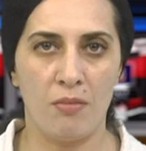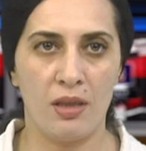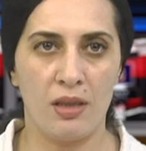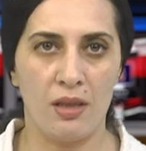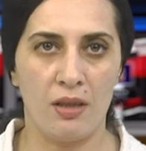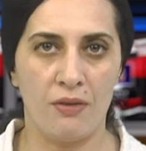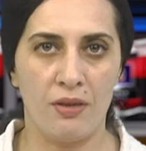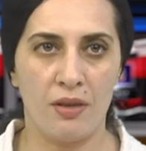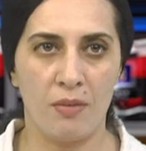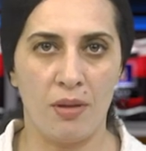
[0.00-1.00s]
ambassador of
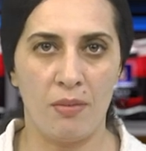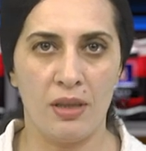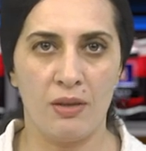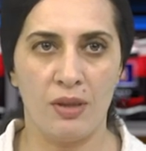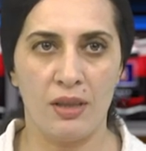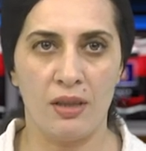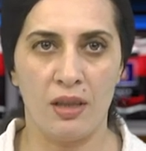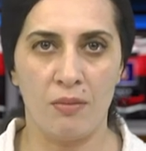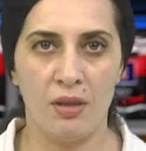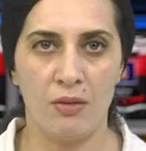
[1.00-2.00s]
the Republic of Western
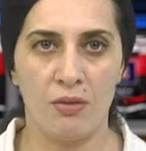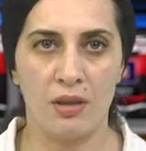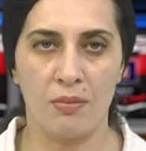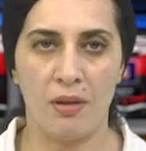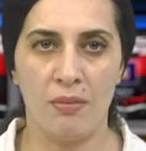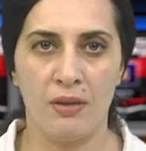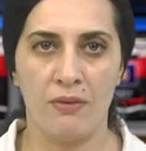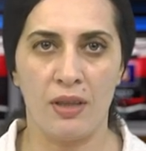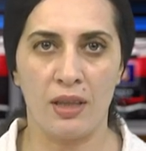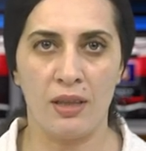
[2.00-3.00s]
Armenia to the Republic of
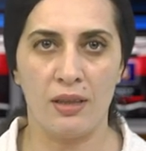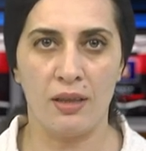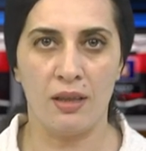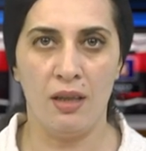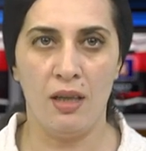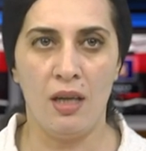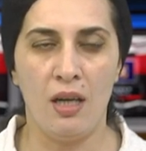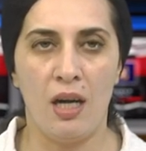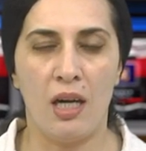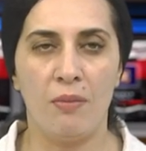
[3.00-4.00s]
Argentina.
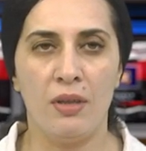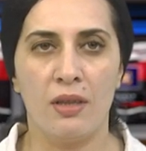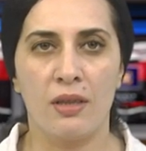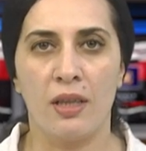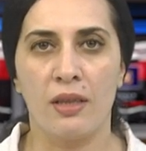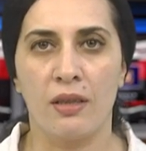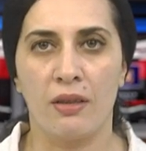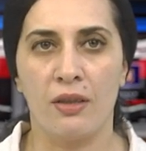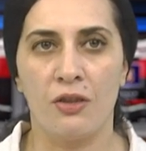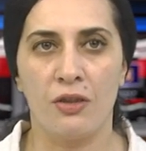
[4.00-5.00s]
Armenian Saint
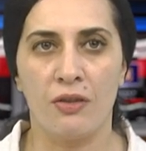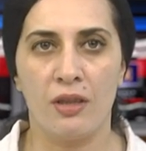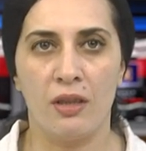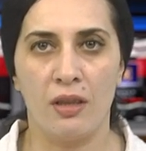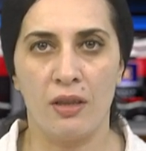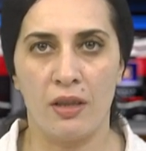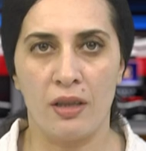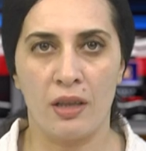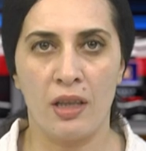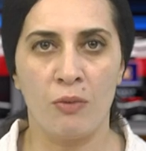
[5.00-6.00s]
Sarkis Church in
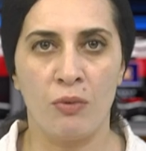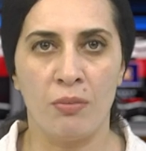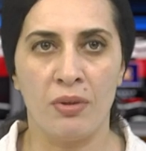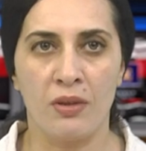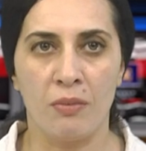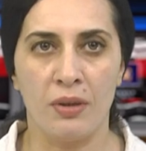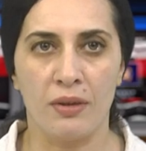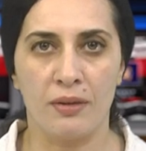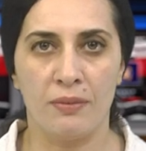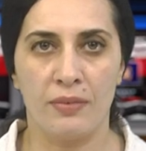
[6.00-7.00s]
Tigranakert will be
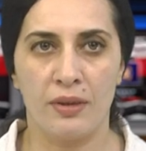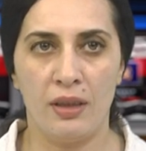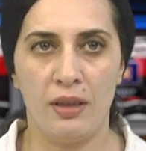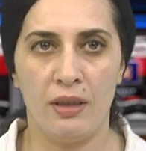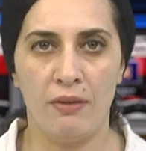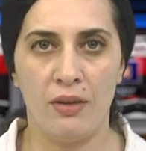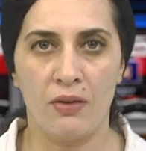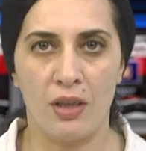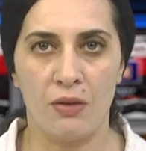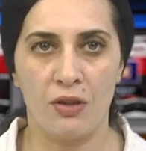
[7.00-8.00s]
rebuilt. State TV and
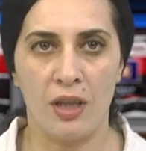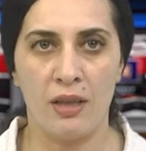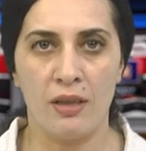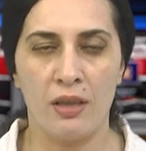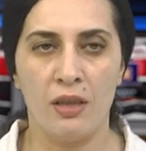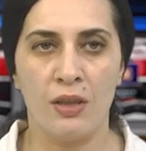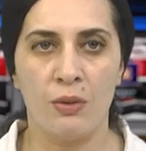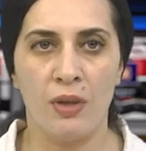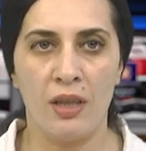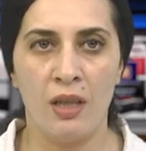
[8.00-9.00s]
radio channels in
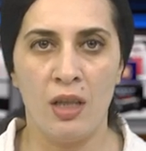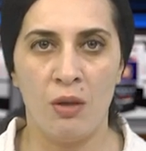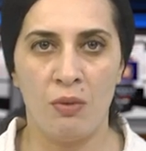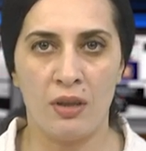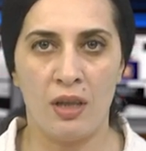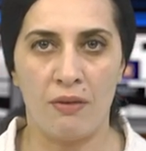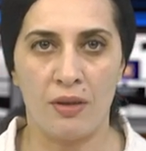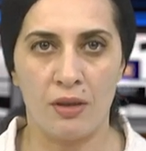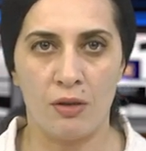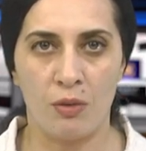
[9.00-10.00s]
Uruguay will cover
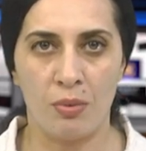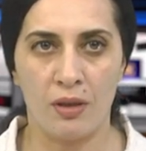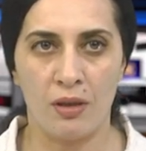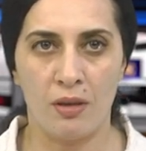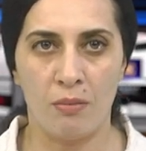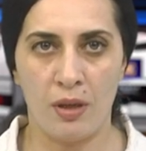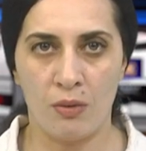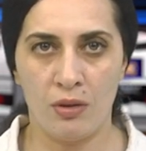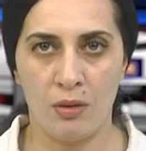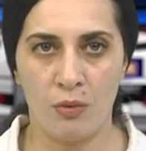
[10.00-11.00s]
this topic.
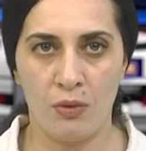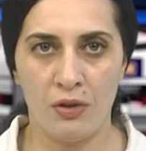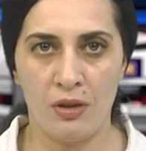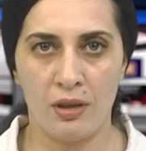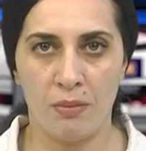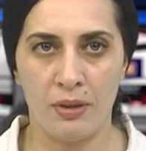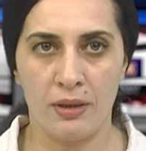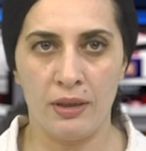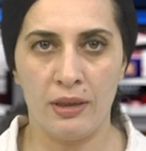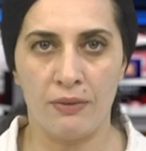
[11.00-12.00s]
Baku demolishes the
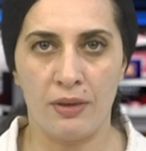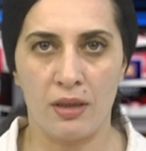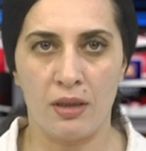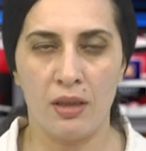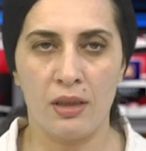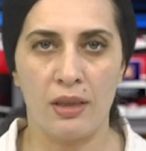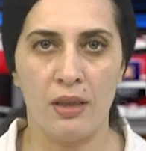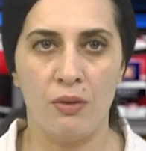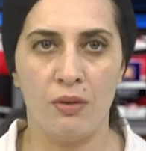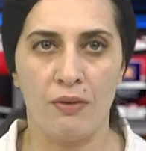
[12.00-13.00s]
building of Artsakh
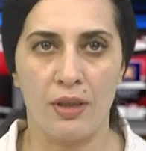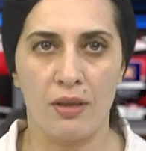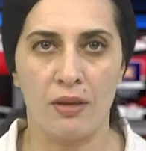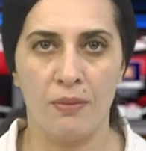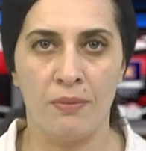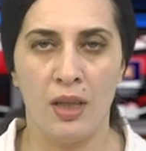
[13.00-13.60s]
State University.